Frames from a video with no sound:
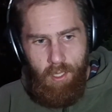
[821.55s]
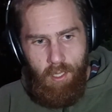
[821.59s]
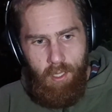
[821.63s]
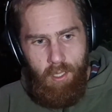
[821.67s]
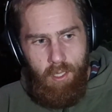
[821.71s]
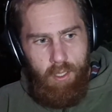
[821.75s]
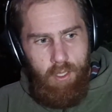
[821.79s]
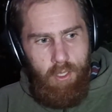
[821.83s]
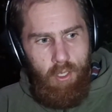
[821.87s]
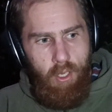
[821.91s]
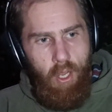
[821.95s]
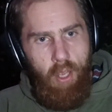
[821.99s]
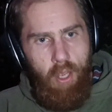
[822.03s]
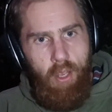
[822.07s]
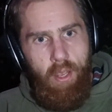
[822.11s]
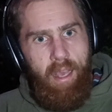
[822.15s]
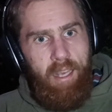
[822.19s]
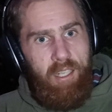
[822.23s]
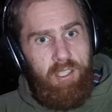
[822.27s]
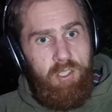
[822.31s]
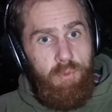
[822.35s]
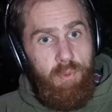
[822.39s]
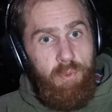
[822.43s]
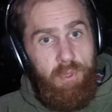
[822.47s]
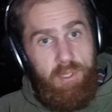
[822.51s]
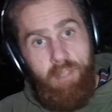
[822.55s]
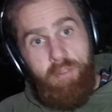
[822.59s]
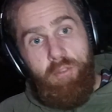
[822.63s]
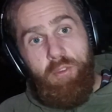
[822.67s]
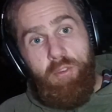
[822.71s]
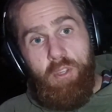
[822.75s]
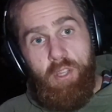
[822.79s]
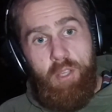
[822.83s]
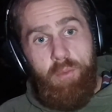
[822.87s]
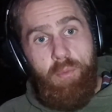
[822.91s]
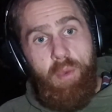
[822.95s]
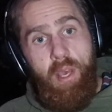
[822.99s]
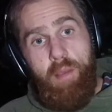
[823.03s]
you know, how
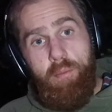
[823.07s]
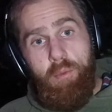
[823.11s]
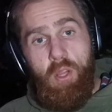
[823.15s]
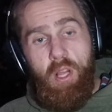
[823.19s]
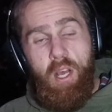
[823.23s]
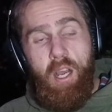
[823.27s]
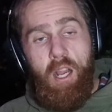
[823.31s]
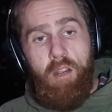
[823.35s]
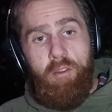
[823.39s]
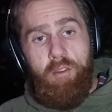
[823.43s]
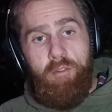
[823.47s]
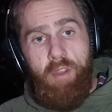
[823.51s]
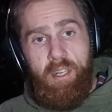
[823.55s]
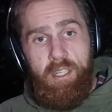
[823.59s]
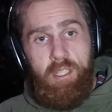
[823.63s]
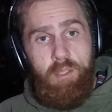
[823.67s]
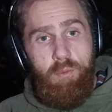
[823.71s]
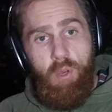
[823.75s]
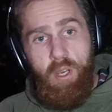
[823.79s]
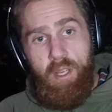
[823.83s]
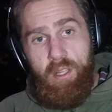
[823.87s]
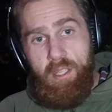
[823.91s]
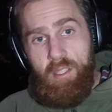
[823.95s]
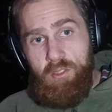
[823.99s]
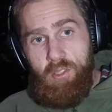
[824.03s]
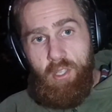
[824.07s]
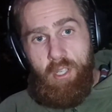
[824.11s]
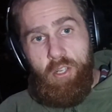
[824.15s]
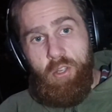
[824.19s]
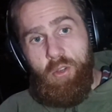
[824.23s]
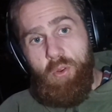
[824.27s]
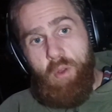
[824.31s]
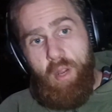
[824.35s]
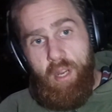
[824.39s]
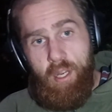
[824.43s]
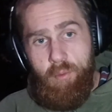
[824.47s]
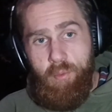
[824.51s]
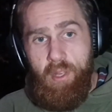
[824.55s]
specifically people are affected by this, I do
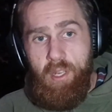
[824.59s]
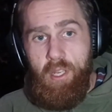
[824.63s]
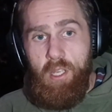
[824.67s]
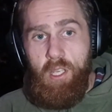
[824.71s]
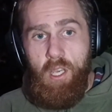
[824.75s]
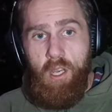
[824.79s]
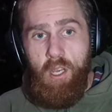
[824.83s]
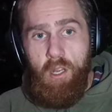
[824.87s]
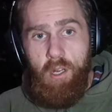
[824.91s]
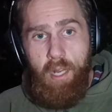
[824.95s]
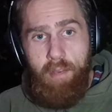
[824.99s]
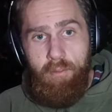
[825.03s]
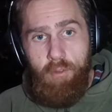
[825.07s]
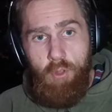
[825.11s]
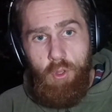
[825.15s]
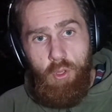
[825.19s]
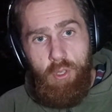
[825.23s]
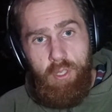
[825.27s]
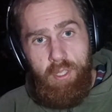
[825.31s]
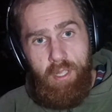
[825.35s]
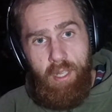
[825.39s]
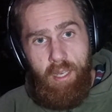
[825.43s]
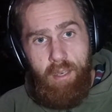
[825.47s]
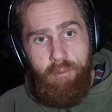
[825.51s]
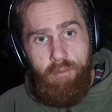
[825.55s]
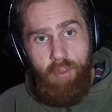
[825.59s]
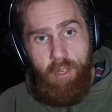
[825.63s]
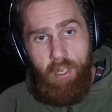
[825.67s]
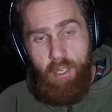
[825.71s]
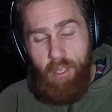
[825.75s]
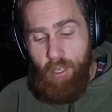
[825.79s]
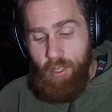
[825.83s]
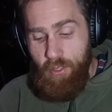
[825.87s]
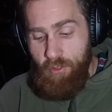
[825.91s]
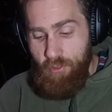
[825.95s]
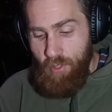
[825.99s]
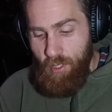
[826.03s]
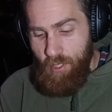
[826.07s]
recommend you go and have a look at that
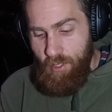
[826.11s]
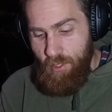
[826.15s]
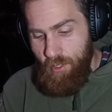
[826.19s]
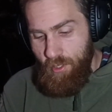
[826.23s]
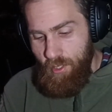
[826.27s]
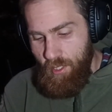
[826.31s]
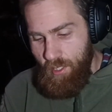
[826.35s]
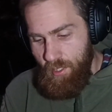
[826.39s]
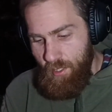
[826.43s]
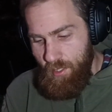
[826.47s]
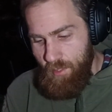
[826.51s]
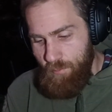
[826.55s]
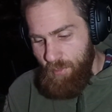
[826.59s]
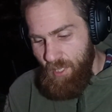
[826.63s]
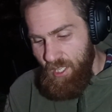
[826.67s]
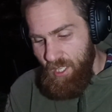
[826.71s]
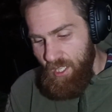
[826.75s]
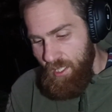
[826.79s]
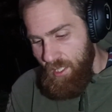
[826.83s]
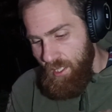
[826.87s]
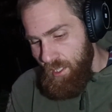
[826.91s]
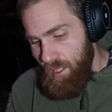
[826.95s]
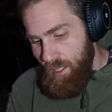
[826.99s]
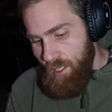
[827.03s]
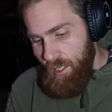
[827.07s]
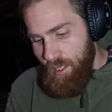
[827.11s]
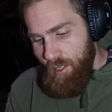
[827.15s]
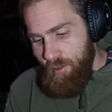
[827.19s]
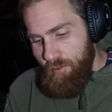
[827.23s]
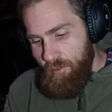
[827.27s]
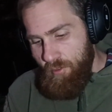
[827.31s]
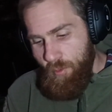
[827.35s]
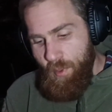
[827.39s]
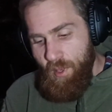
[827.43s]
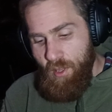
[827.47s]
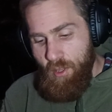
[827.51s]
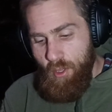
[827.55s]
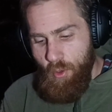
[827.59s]
video so that you can be
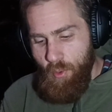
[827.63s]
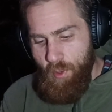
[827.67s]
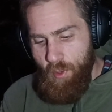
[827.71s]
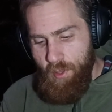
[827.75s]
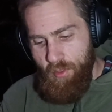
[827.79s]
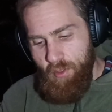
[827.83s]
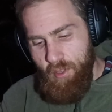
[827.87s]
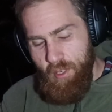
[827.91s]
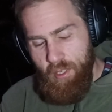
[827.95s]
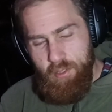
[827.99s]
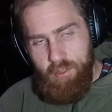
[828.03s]
familiar with it.